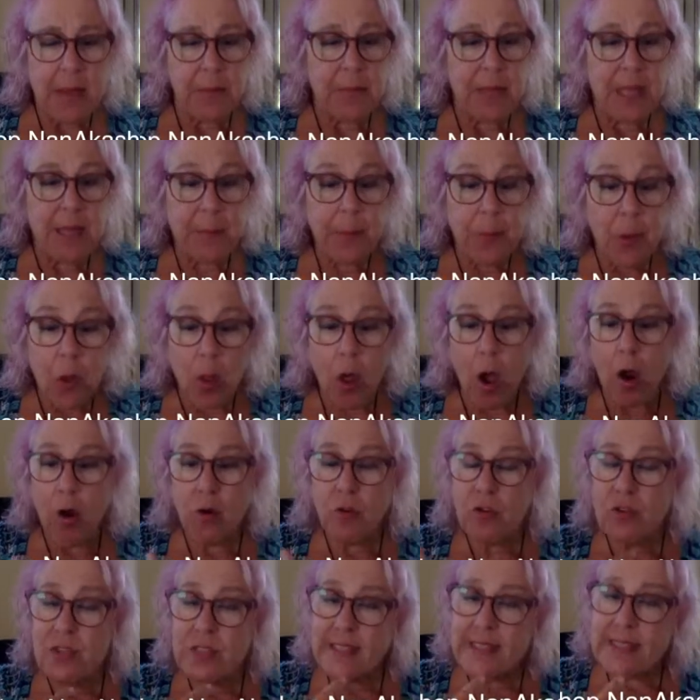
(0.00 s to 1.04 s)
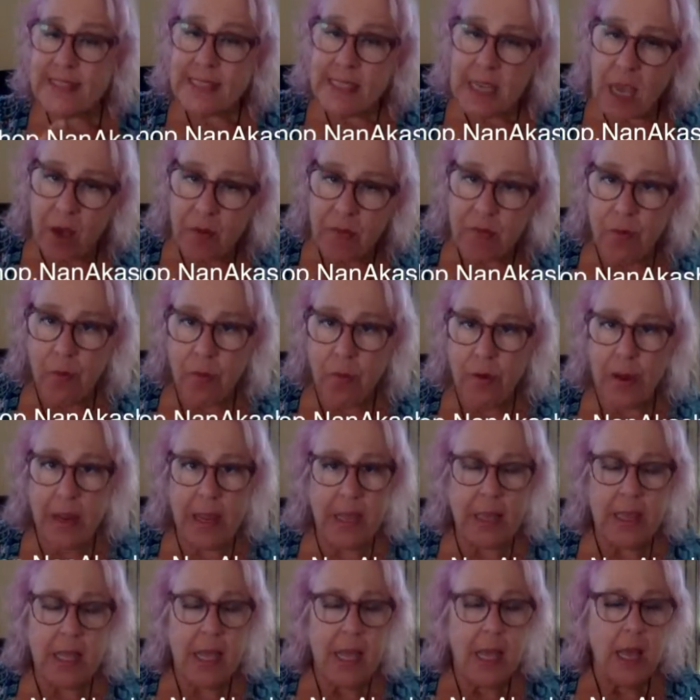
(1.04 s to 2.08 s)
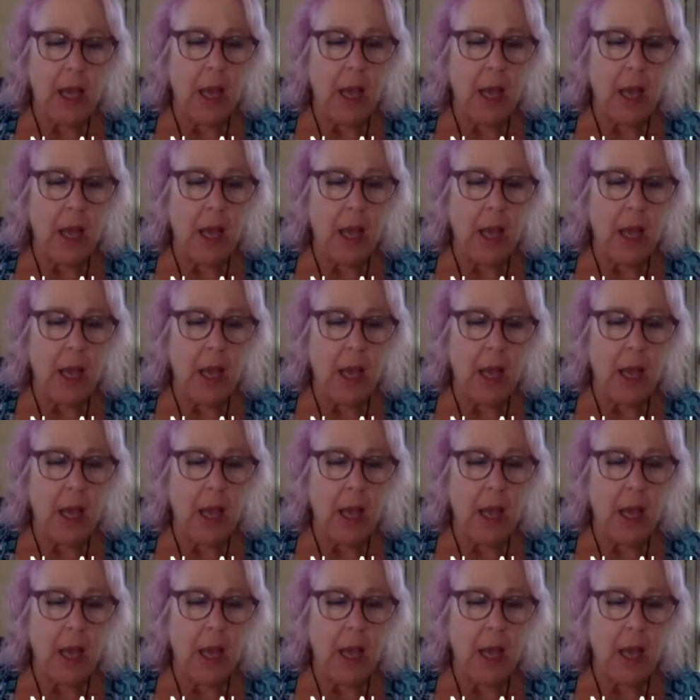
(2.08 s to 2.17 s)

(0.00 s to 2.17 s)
people are discovering,